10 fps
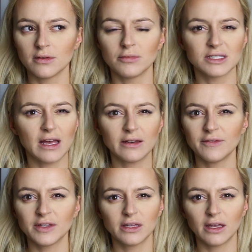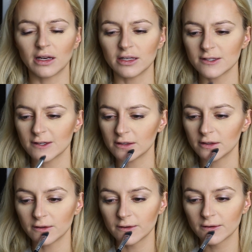Was that even in English? I don't know.